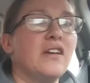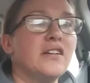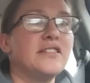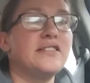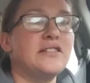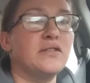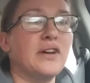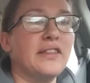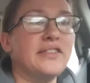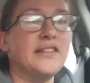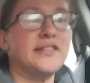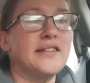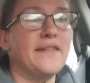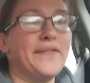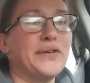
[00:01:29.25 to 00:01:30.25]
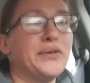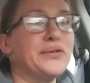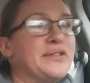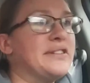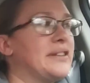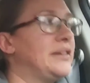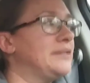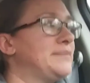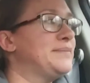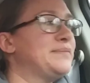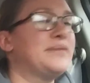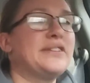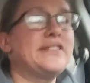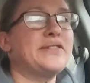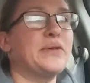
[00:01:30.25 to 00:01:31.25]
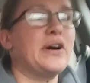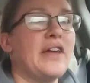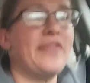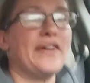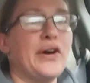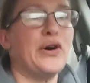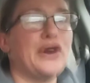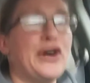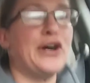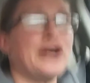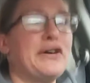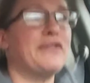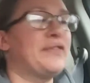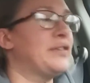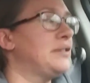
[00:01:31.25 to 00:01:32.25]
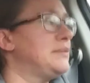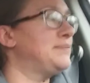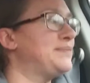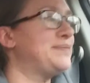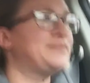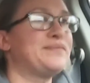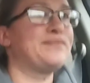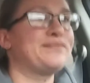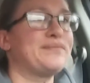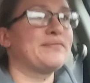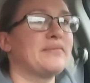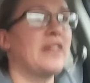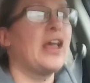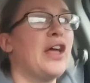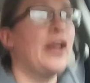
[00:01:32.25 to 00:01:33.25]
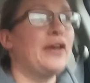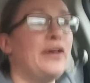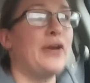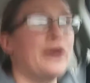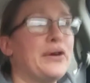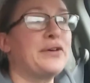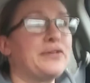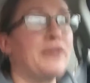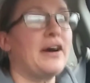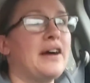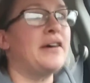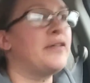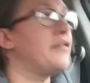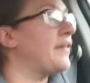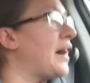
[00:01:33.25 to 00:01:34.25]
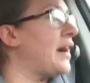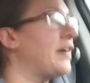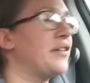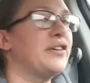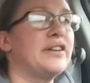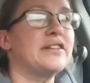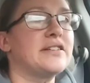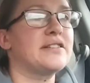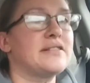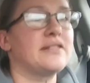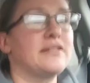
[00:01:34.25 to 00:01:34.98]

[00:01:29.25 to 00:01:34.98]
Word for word: Still got the sniffles. Still got the cough. No coronavirus.